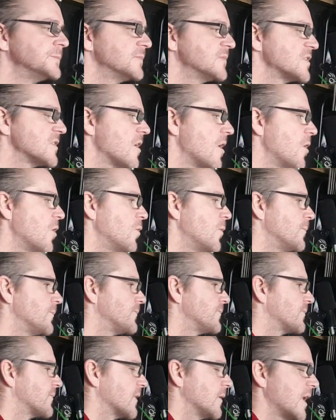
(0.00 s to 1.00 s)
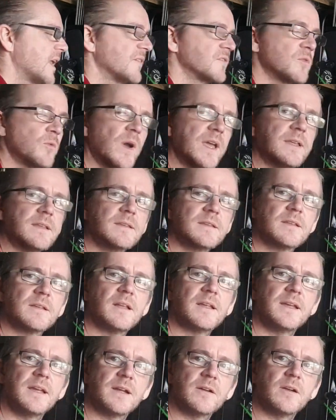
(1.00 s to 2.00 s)
so I'll have to wait
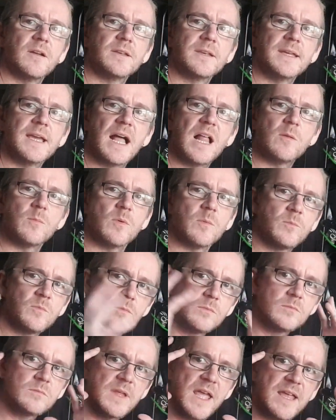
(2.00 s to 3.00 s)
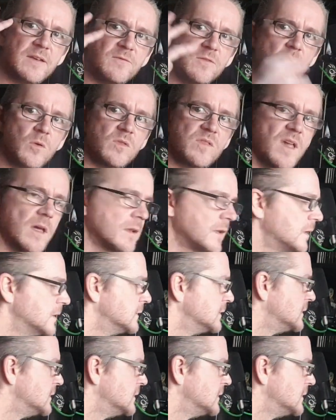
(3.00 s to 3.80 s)
until I hear it on the album. Headphones on.